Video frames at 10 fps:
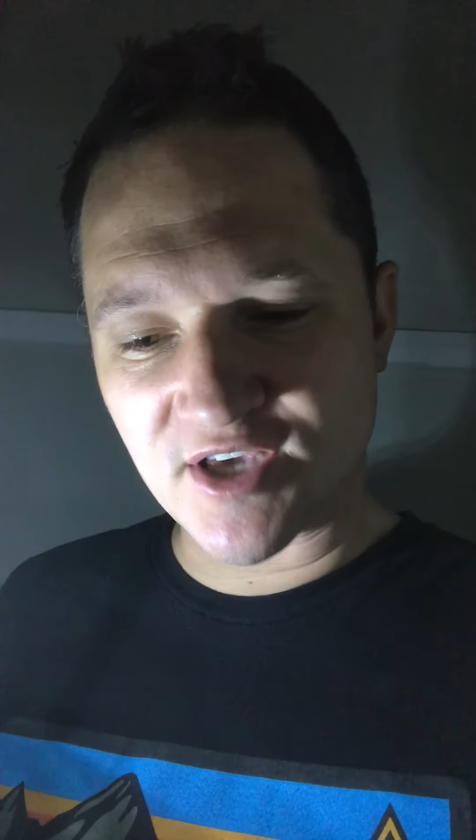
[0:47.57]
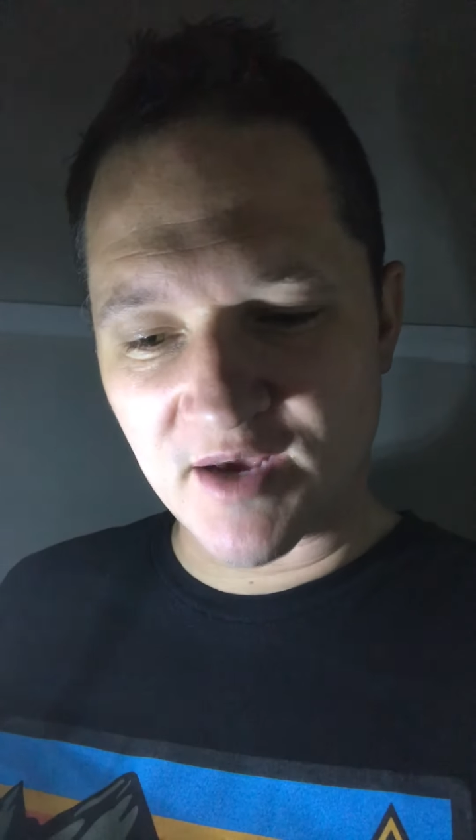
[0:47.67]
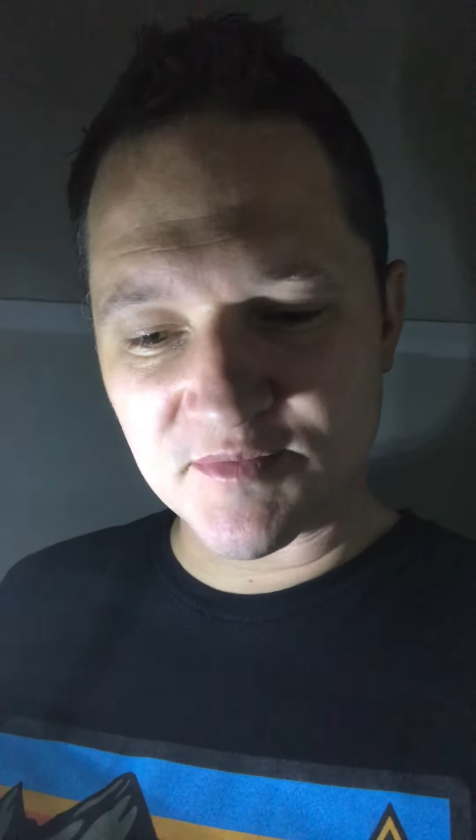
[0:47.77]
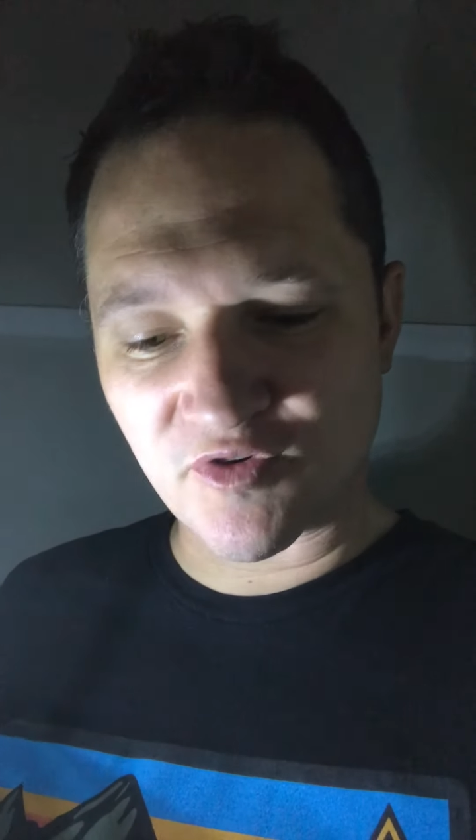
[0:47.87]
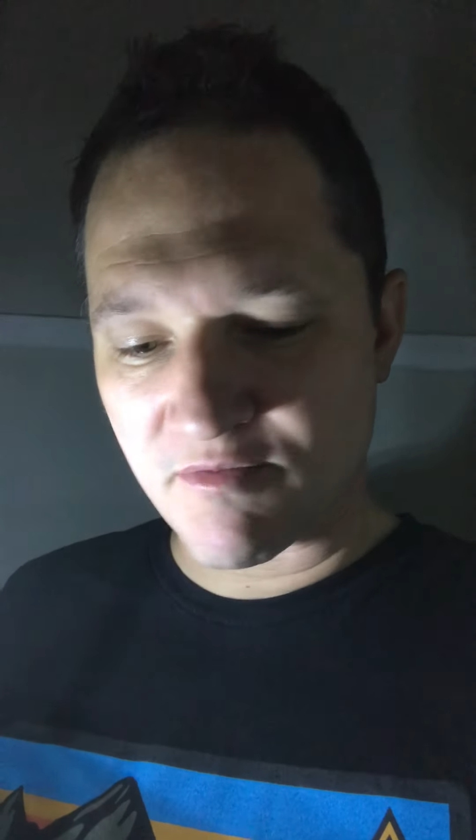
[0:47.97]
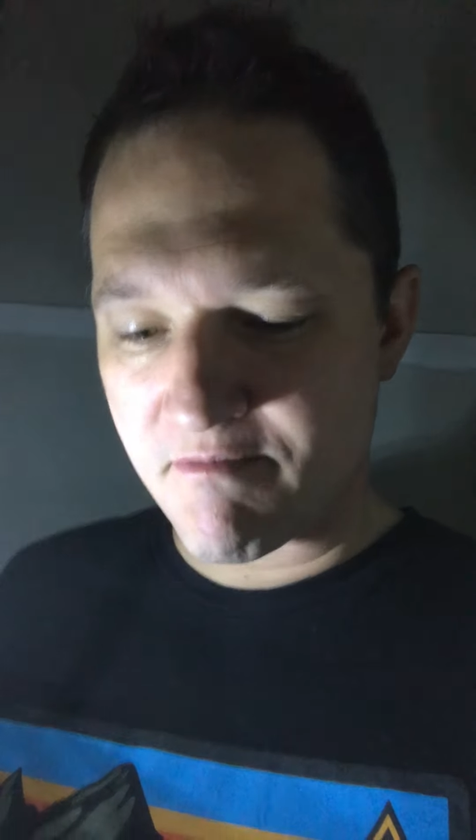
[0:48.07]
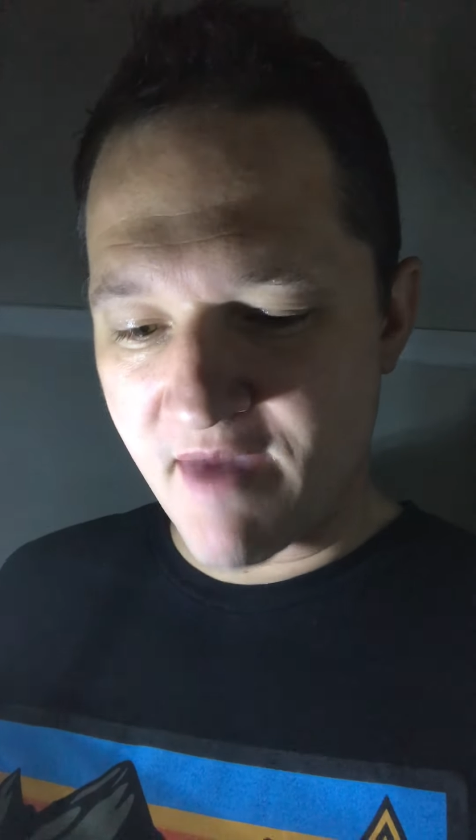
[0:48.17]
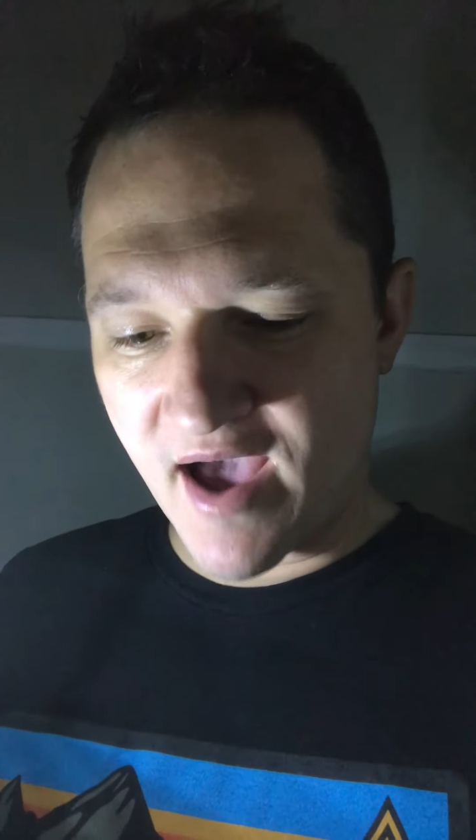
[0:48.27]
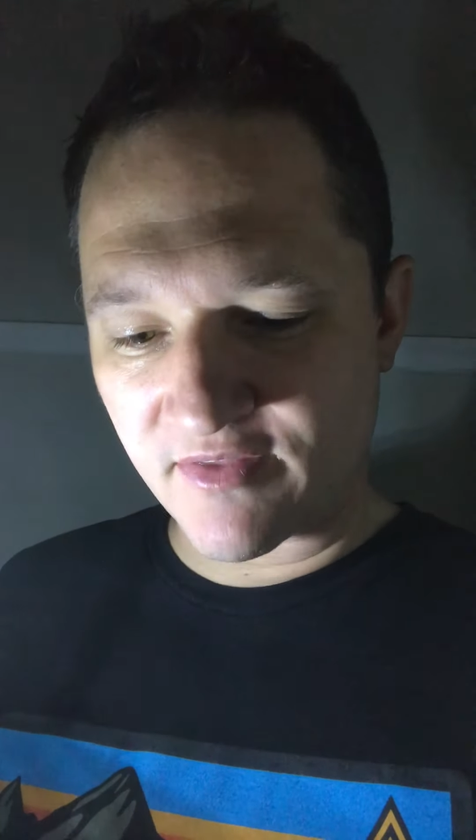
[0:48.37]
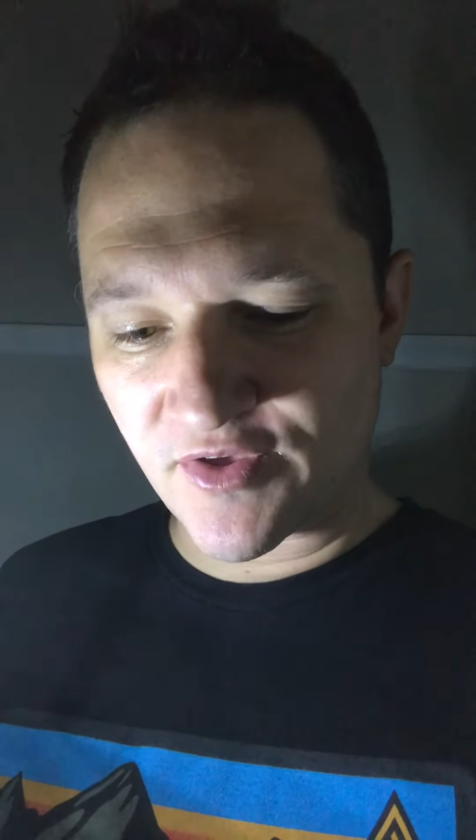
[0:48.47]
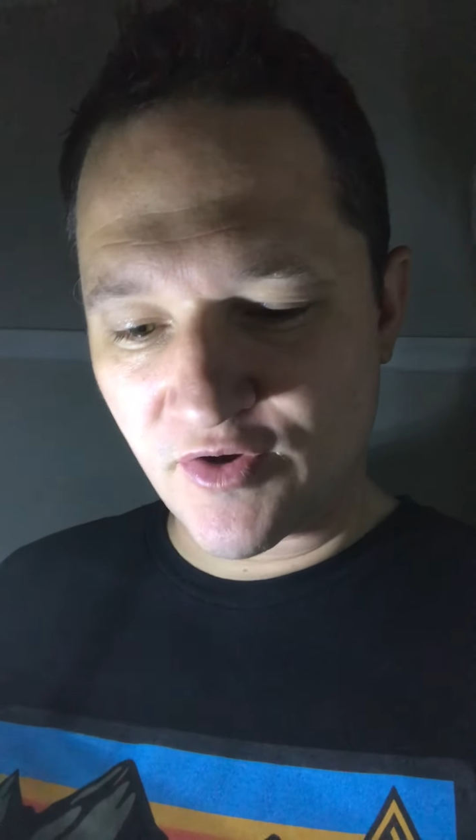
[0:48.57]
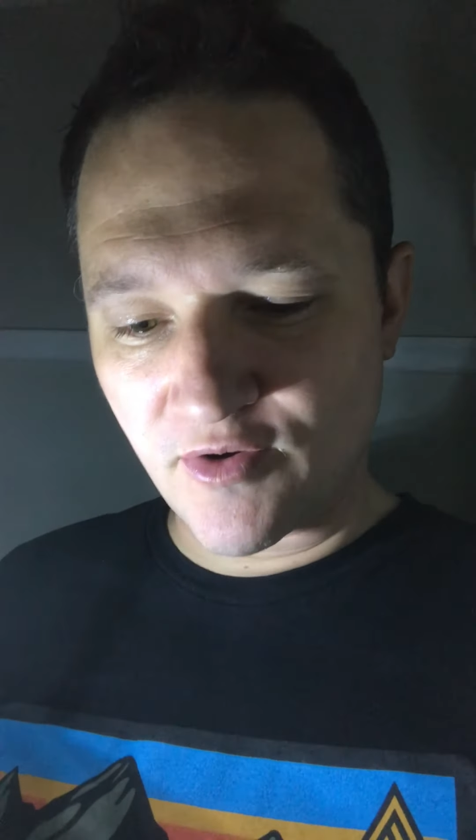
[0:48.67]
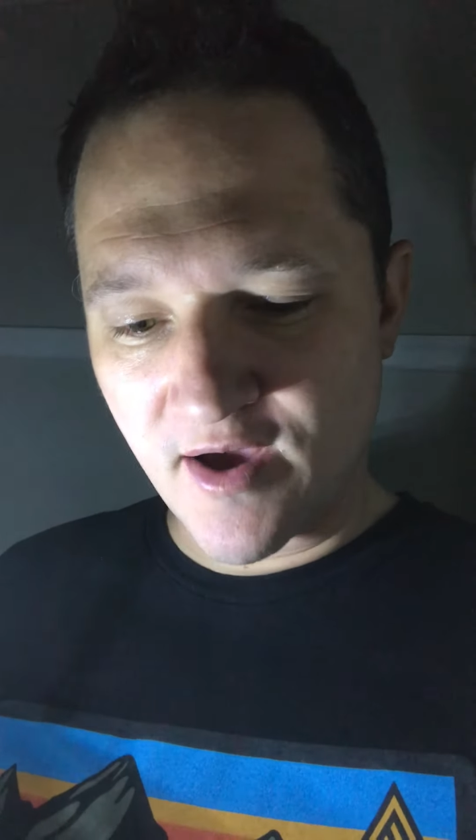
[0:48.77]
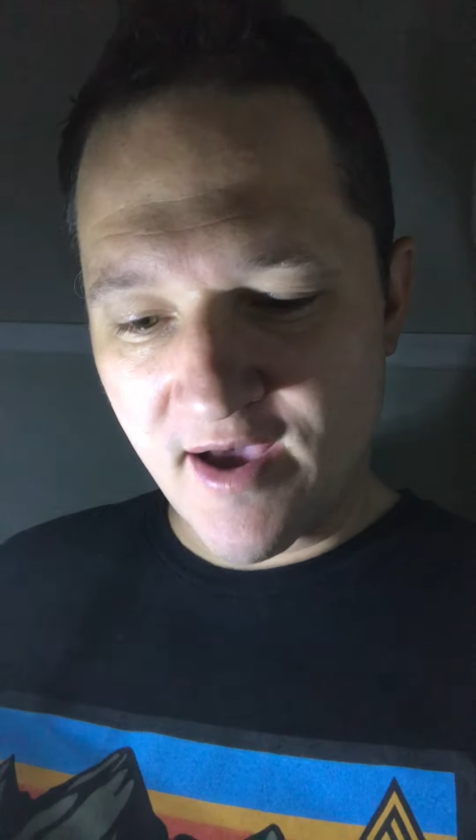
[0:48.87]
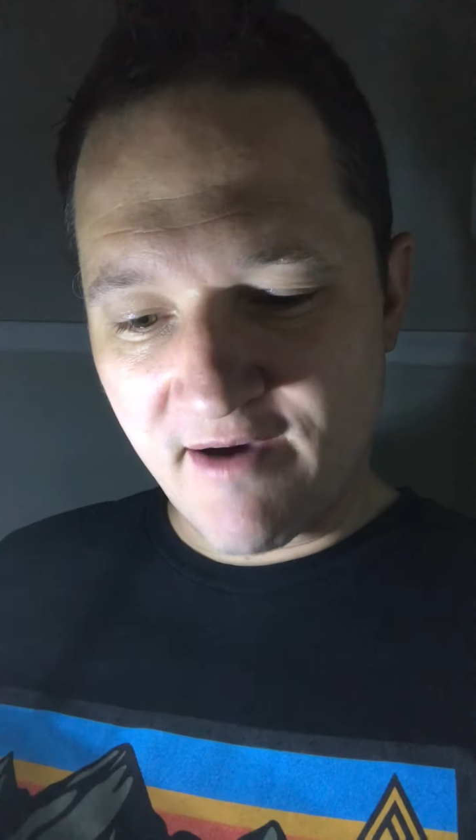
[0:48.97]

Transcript: comes from Matthew